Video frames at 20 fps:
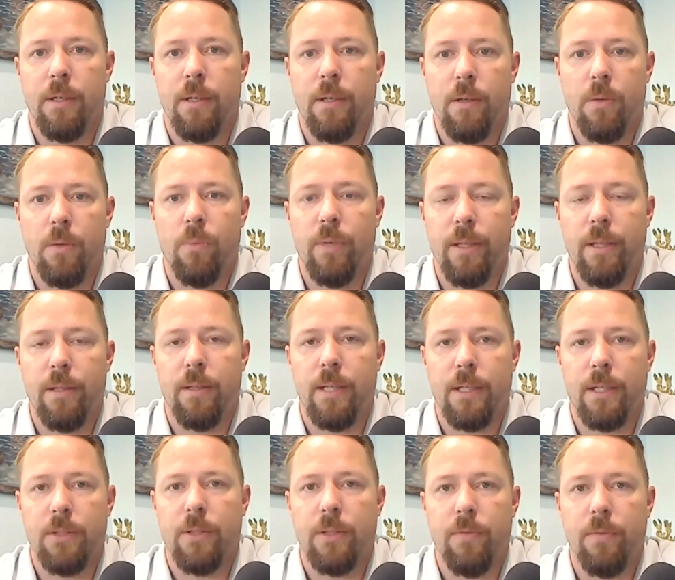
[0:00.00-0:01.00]
with
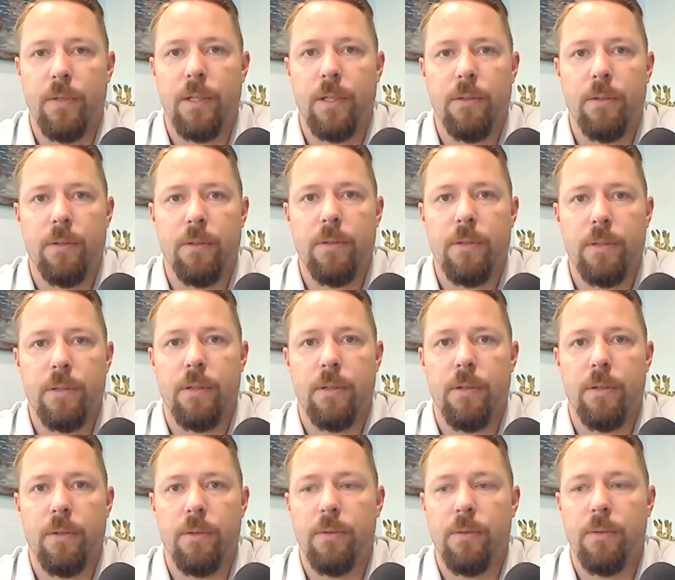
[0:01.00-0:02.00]
electric vehicles.
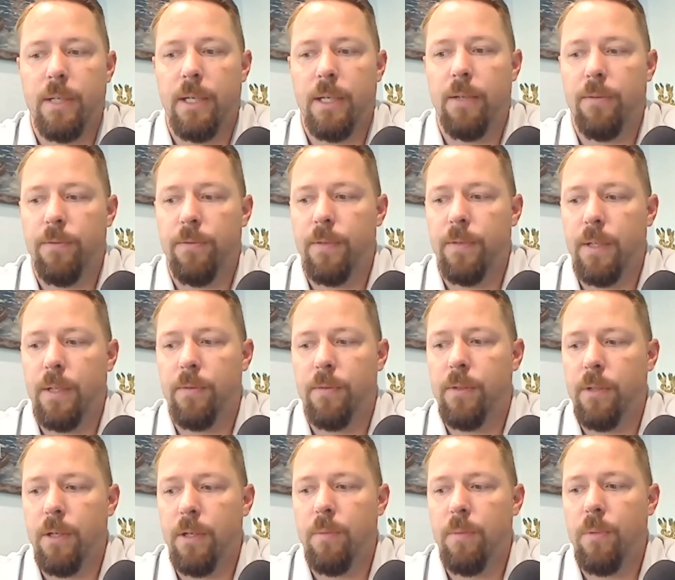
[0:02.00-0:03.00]
So
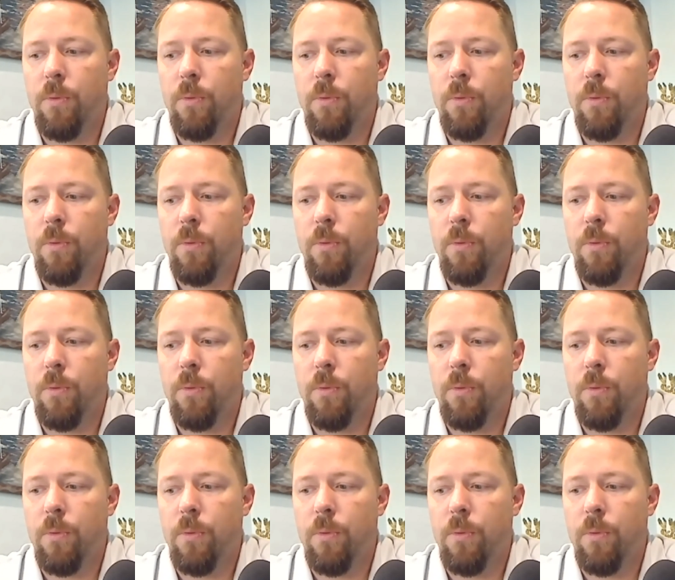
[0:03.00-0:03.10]
if global